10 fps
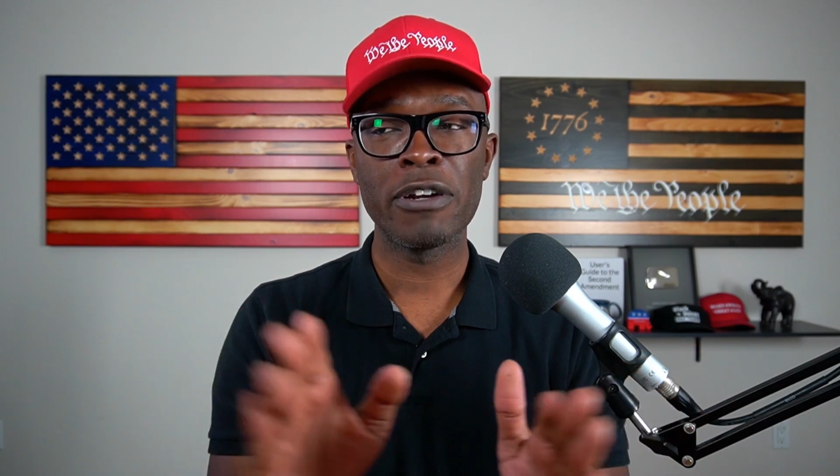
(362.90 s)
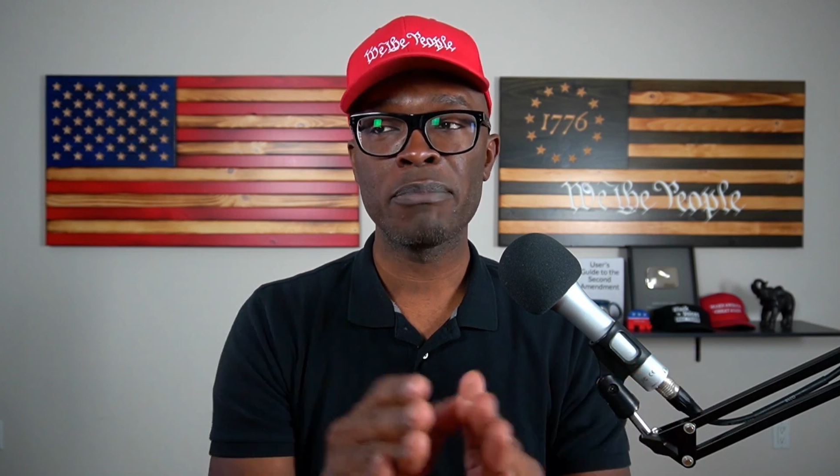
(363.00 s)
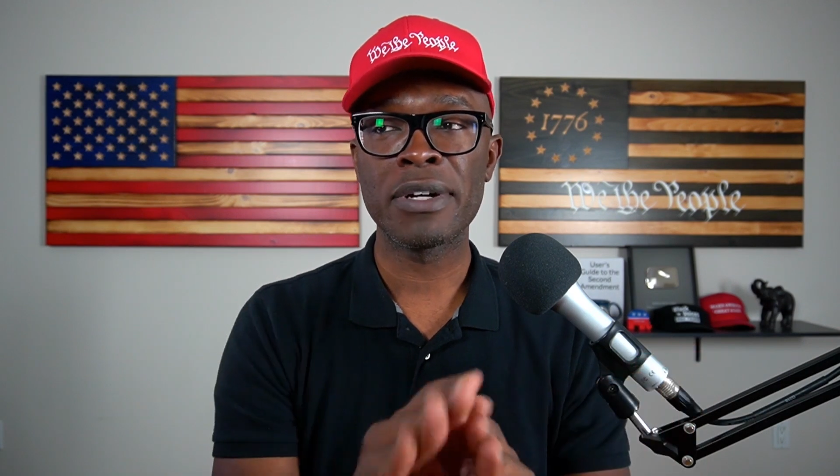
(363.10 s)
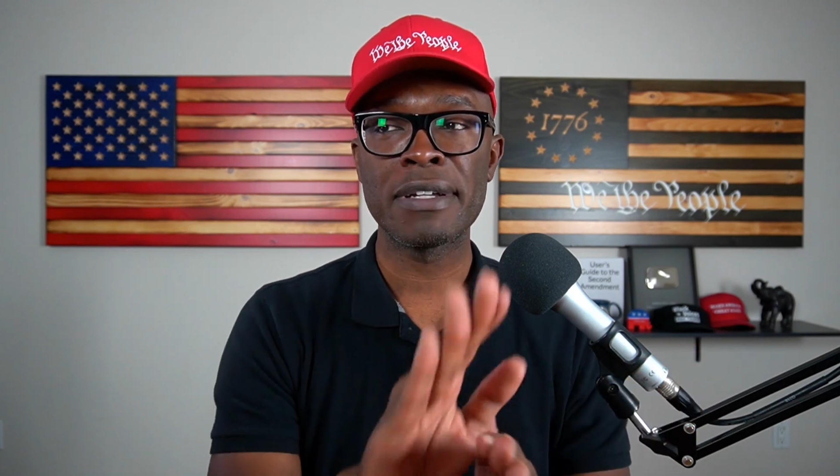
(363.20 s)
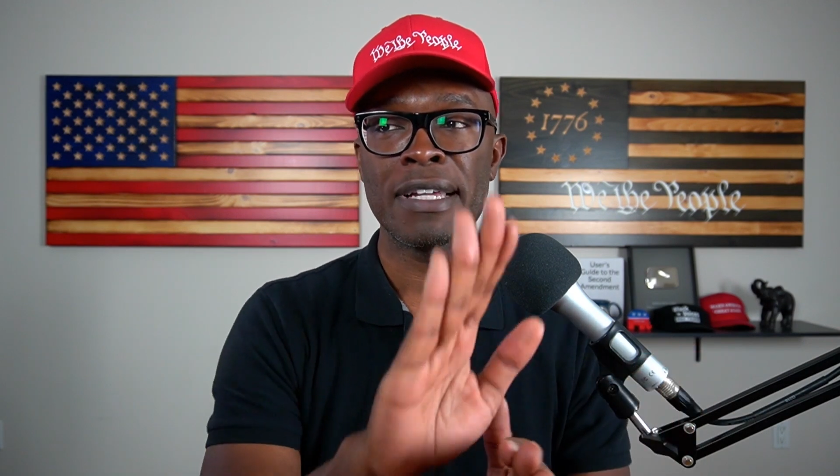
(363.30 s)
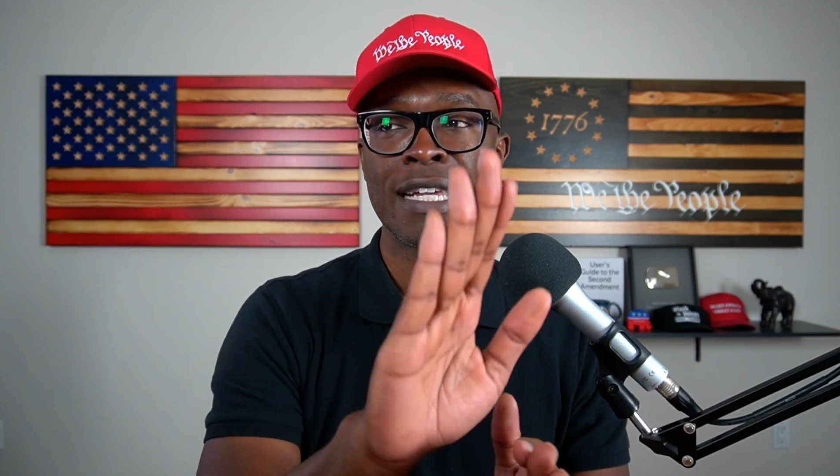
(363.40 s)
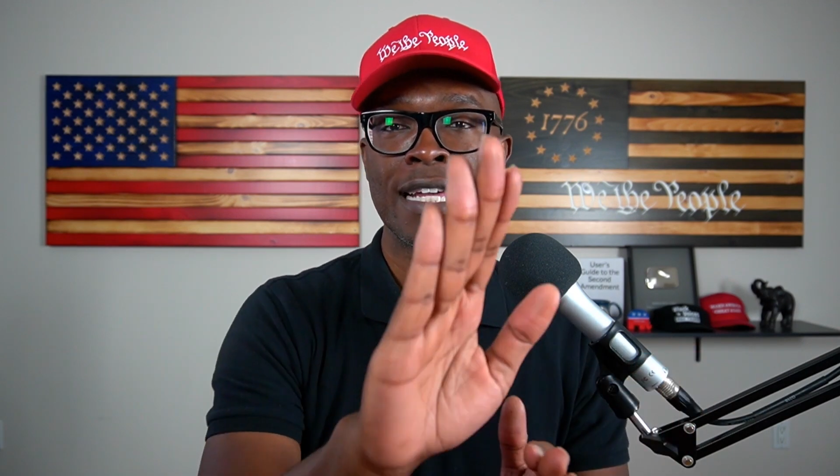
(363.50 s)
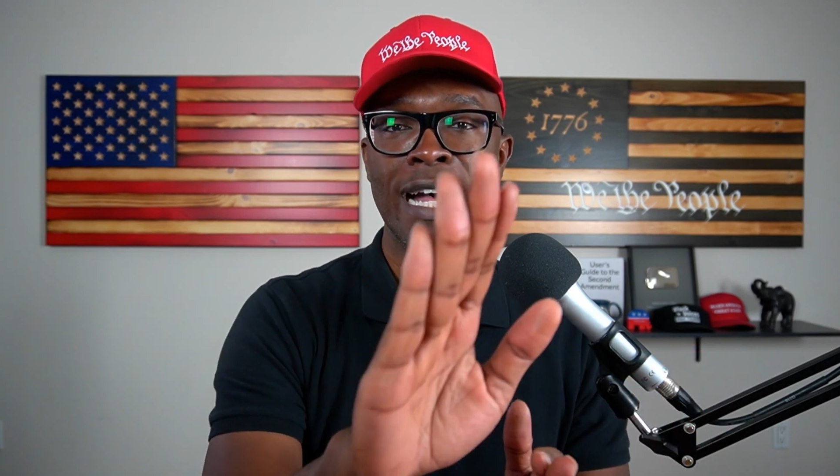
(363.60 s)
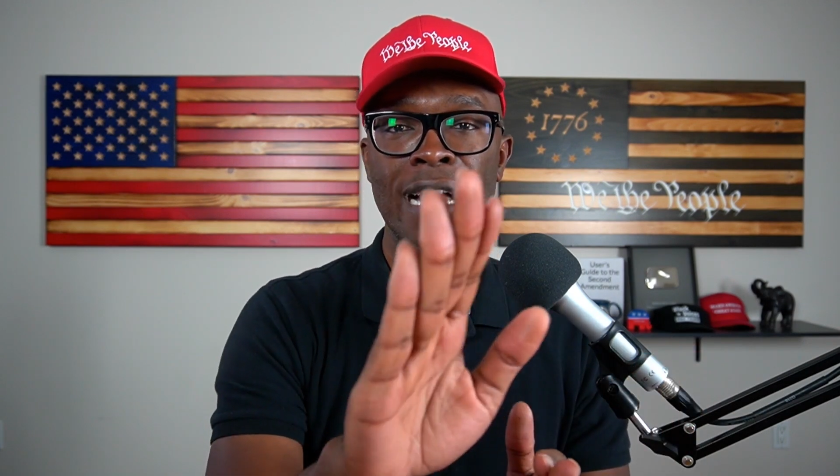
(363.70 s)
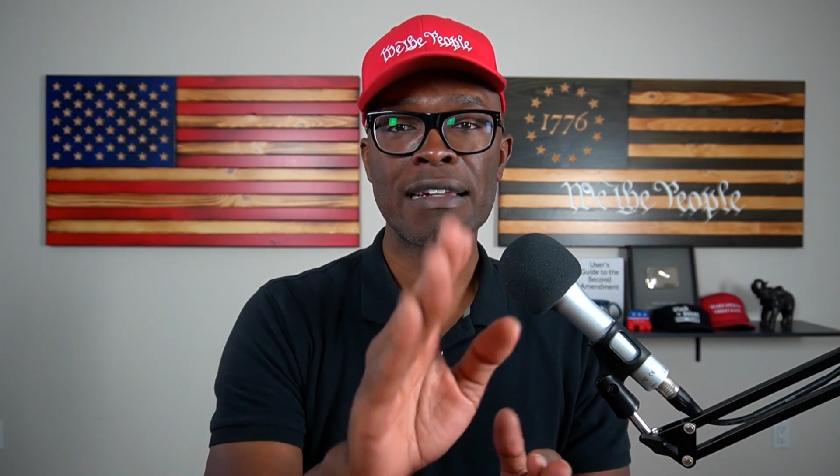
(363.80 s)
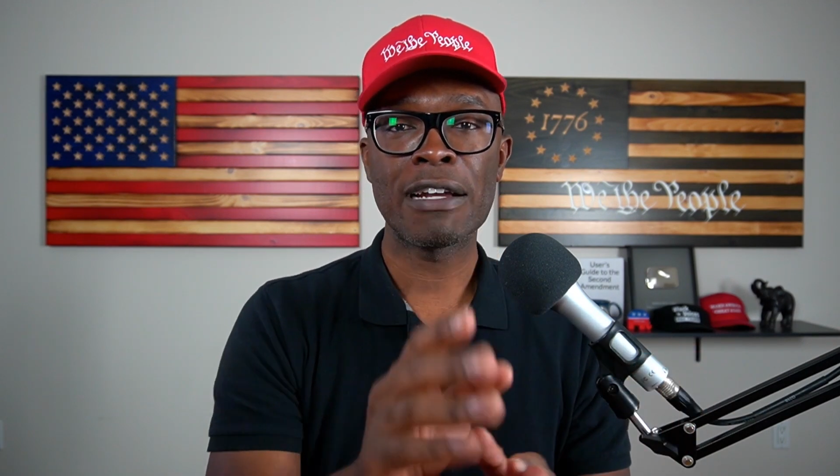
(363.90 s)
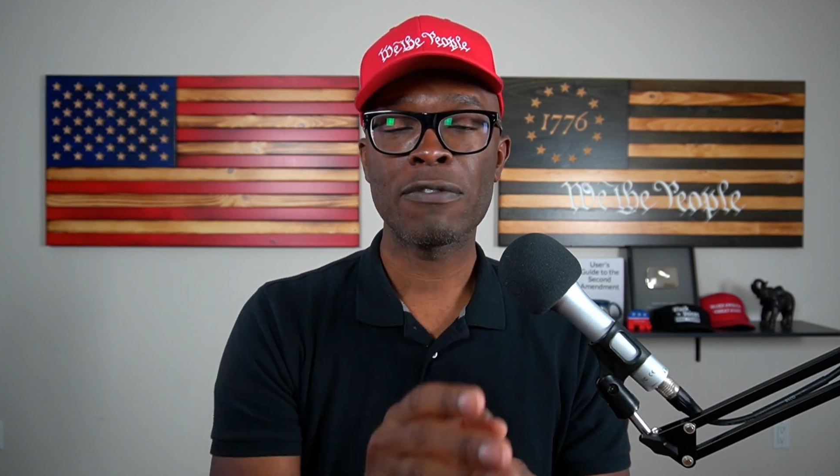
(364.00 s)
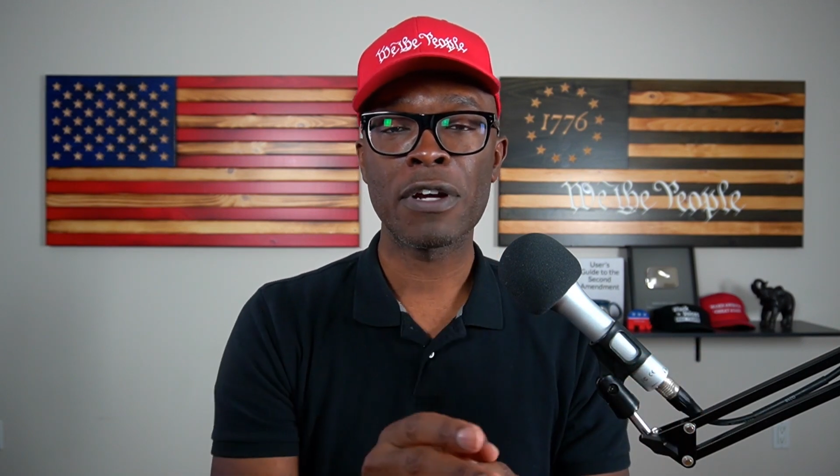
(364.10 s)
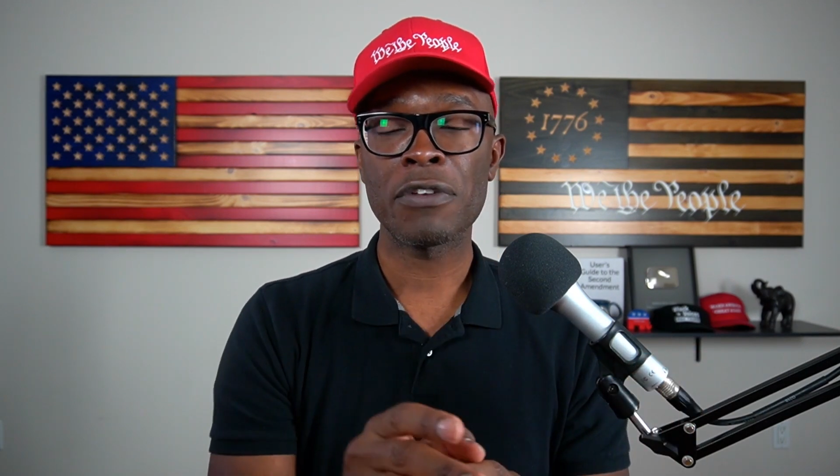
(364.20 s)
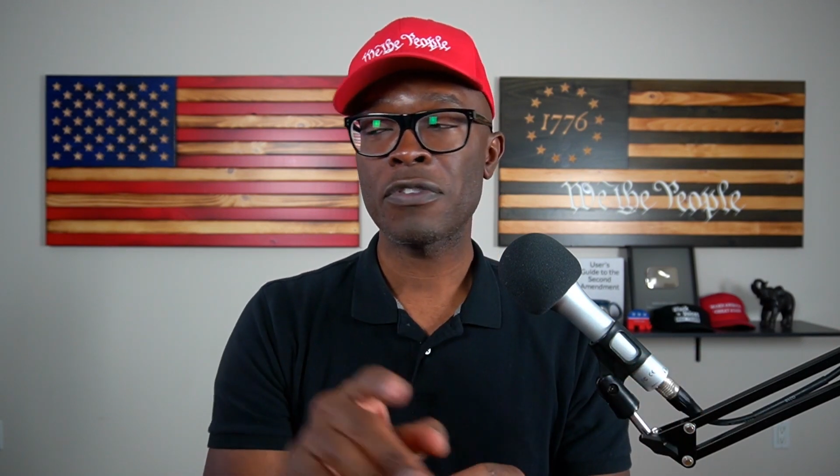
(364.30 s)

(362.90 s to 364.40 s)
but I digress.